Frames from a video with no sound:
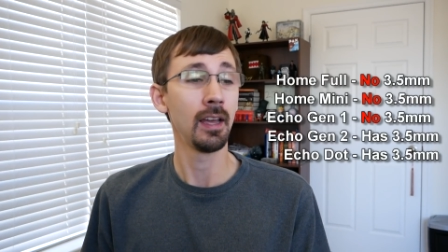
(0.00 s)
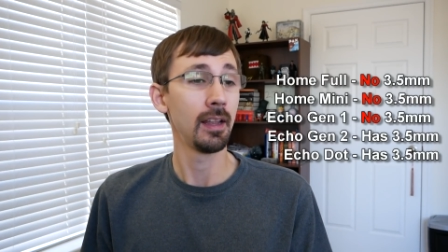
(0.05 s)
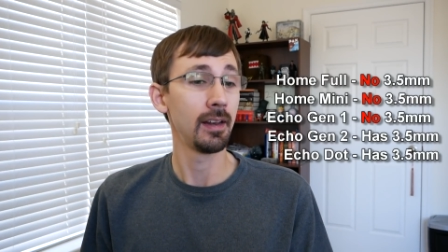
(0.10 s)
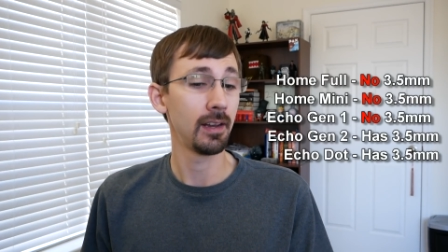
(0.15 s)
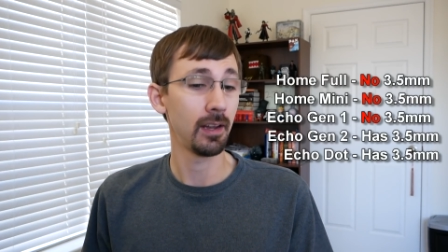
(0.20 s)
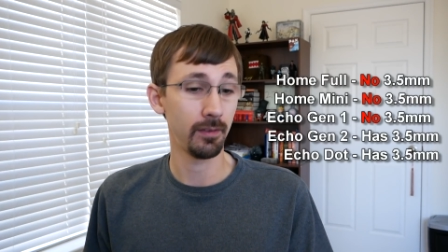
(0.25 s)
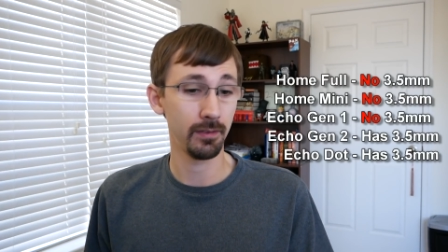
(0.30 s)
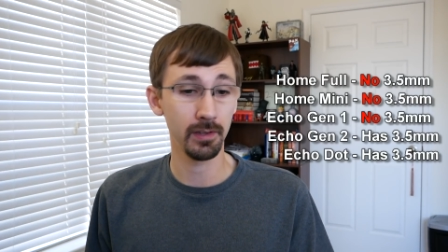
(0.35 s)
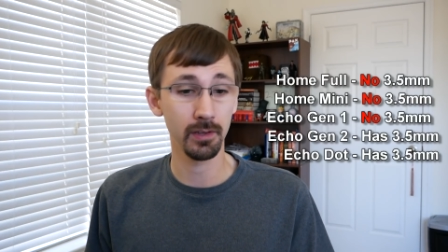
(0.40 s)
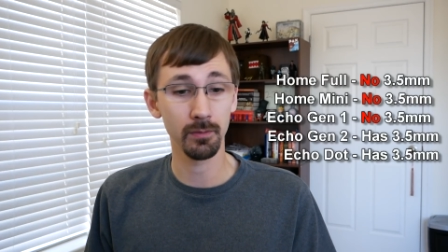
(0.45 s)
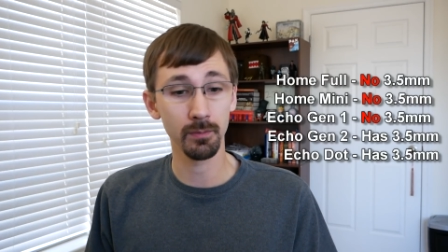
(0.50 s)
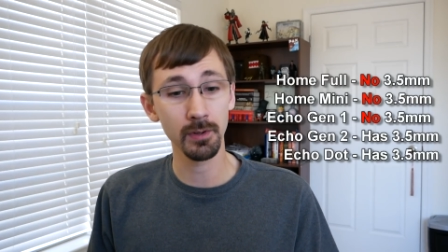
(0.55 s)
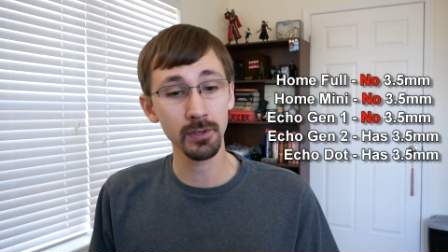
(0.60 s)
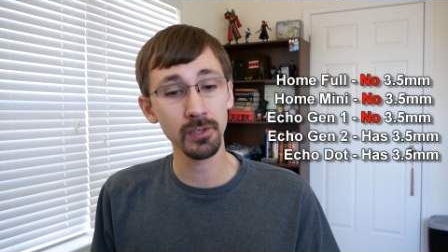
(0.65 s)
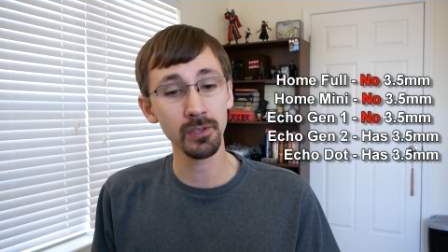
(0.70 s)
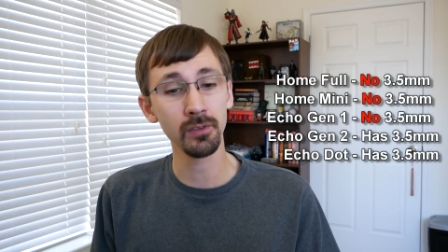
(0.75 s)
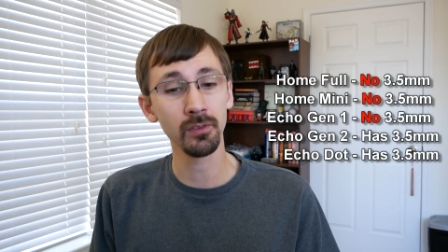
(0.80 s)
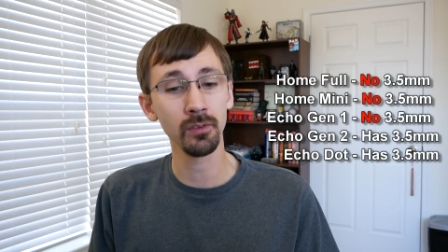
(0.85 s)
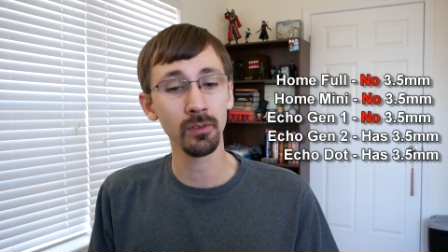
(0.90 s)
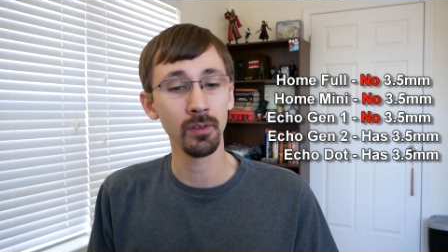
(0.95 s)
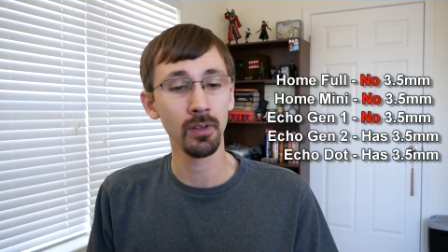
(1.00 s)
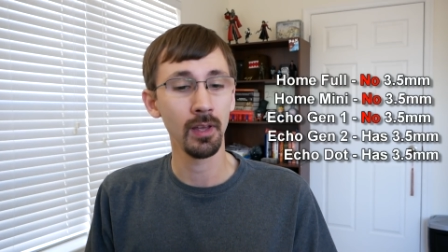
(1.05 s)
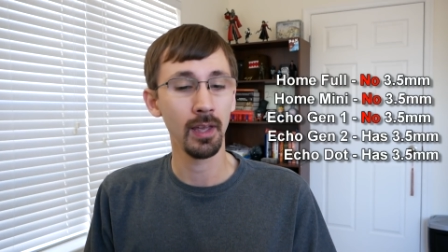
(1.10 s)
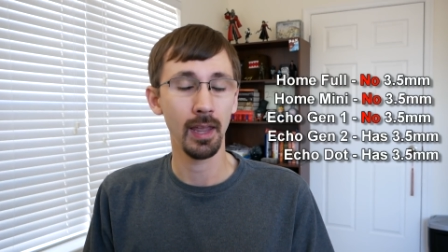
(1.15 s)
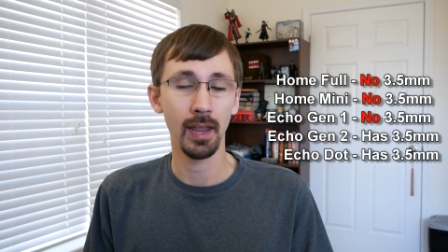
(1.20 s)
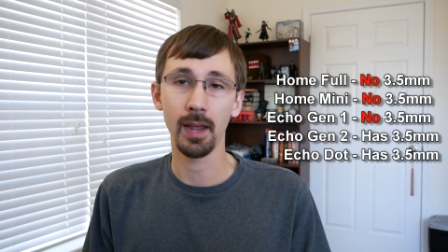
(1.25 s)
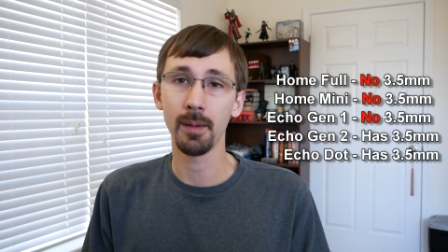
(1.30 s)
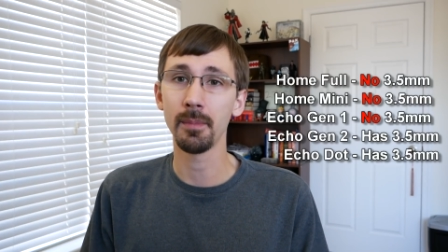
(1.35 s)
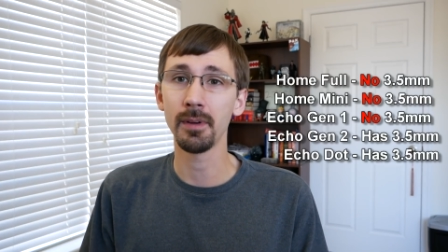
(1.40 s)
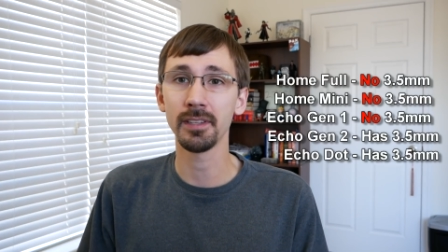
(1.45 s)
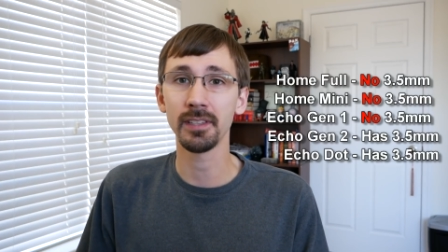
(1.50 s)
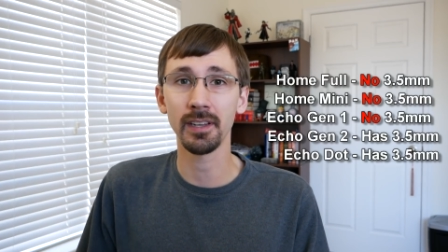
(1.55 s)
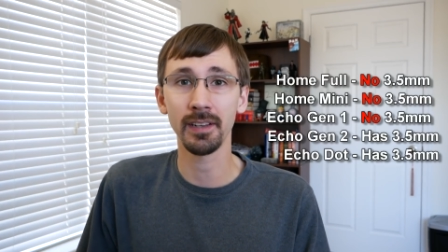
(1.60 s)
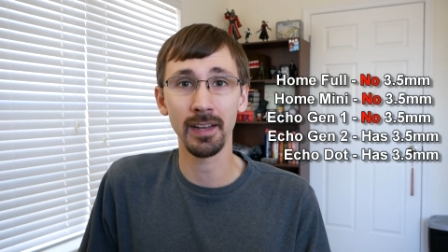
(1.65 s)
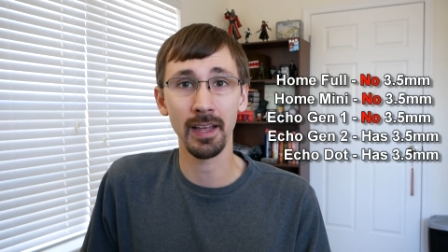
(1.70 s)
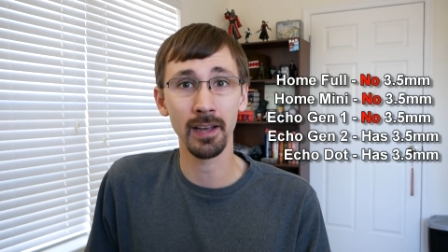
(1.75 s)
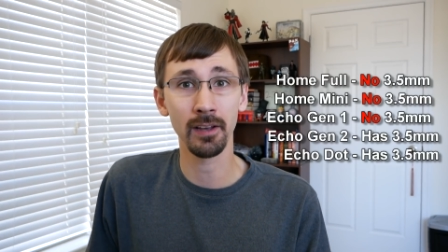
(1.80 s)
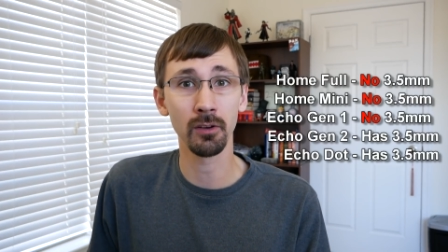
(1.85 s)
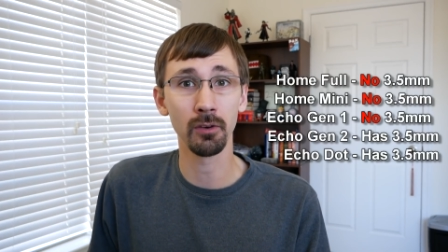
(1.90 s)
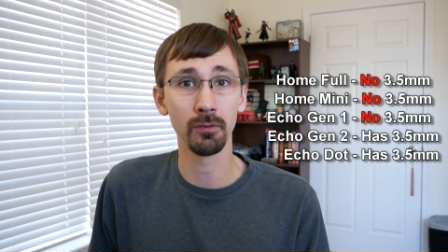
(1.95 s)
Now the original Amazon
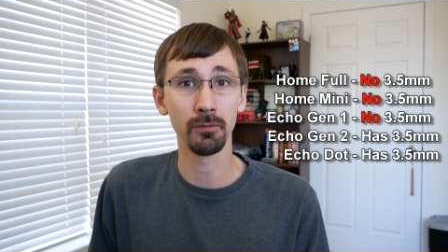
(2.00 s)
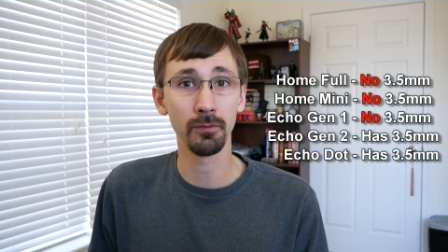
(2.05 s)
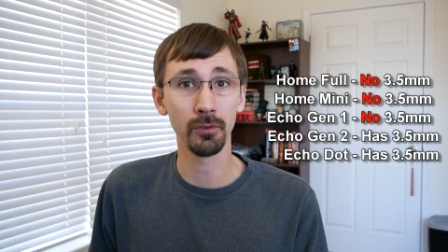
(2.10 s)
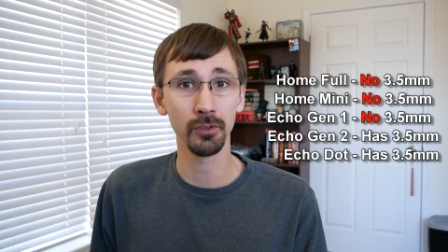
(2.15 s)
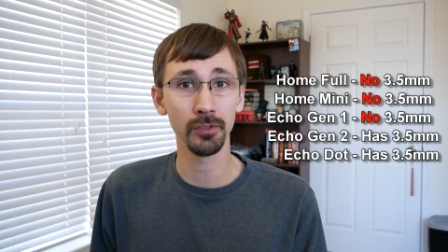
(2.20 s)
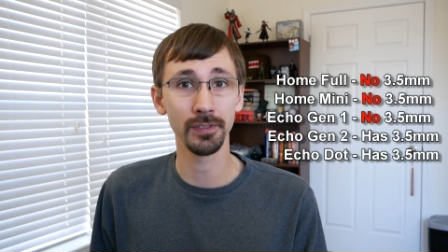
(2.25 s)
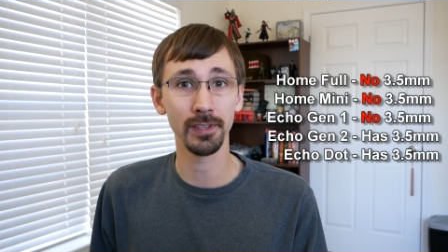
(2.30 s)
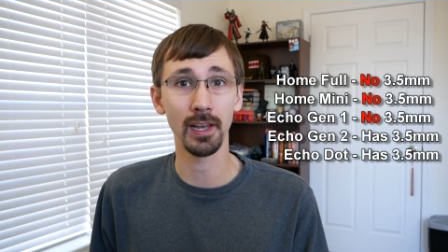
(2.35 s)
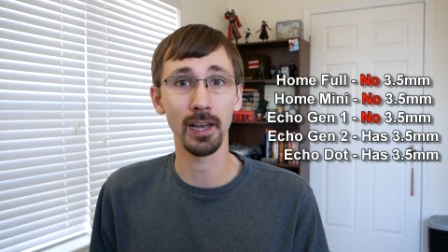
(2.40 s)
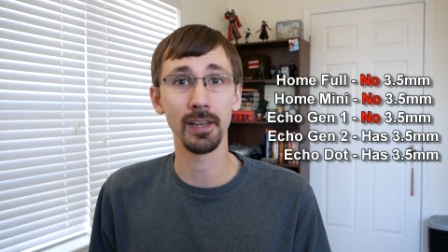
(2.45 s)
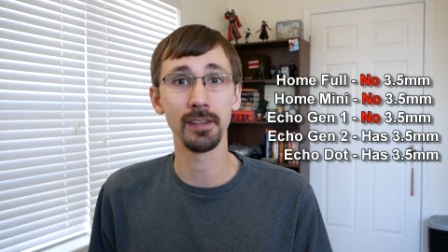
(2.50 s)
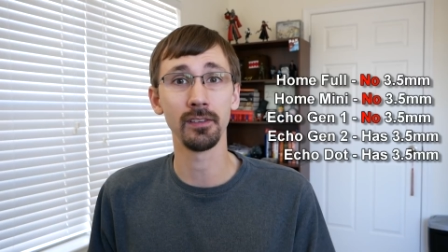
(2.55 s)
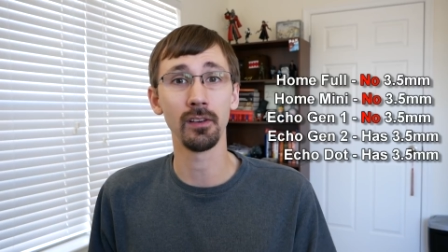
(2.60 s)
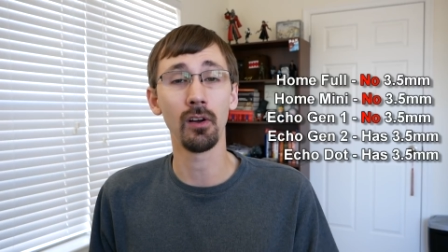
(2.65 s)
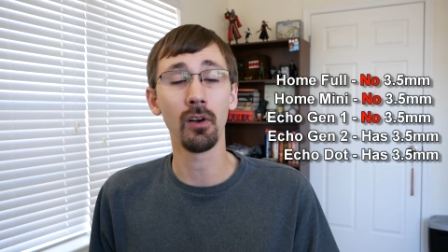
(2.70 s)
Echo full size